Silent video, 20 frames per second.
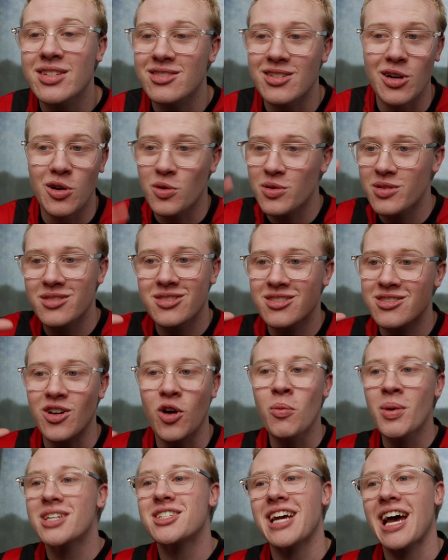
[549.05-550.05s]
So, so
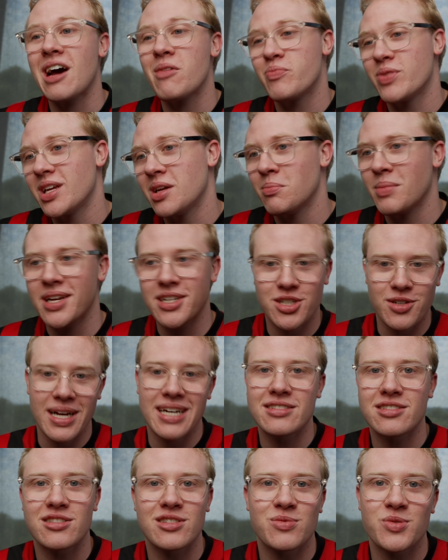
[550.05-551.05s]
much happening. Make sure you
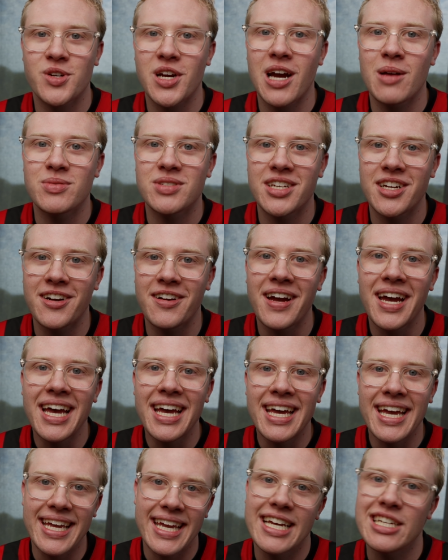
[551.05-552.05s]
guys are subscribed here
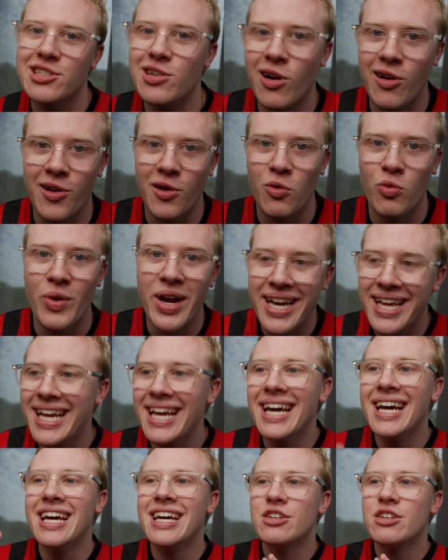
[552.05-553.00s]
in case you aren't already.